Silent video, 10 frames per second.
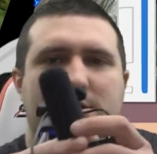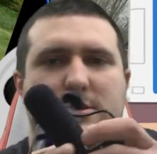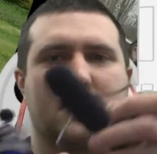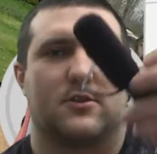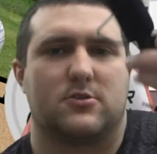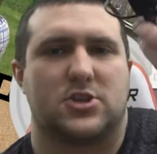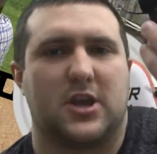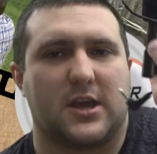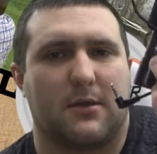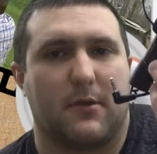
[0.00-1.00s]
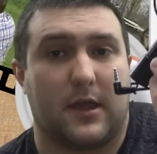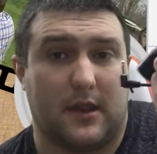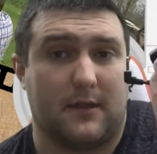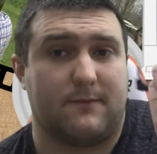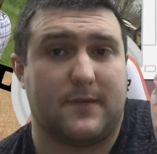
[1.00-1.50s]
Just this little shotgun mic. And
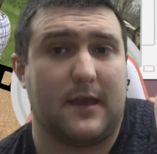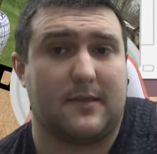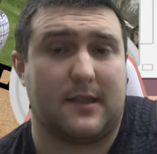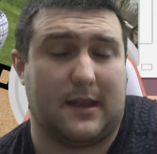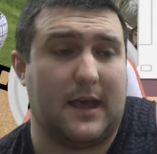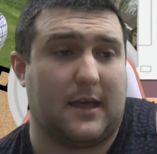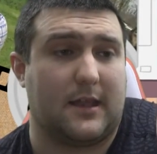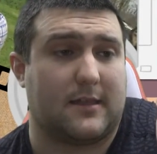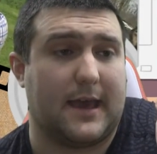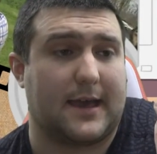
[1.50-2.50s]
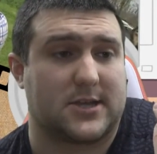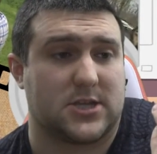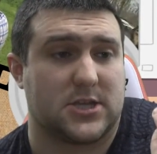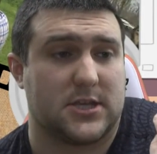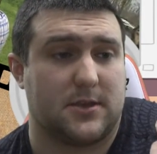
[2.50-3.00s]
I've tested it out. It's
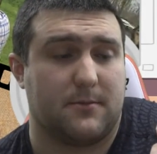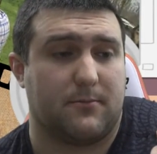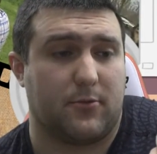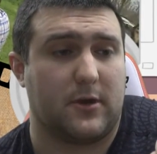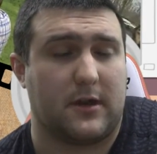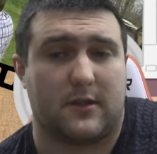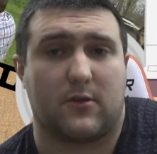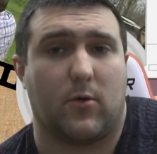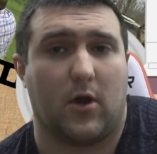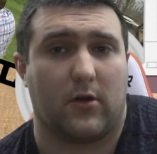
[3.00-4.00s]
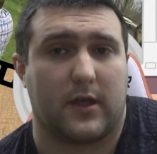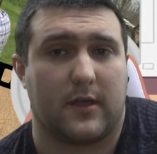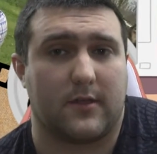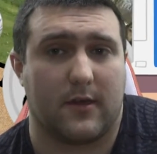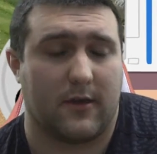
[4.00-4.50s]
actually pretty decent quality.
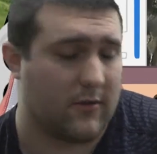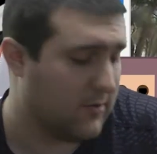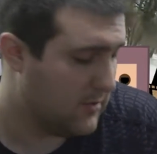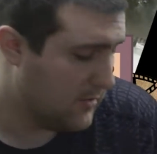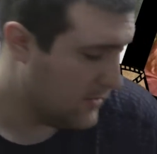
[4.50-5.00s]
So...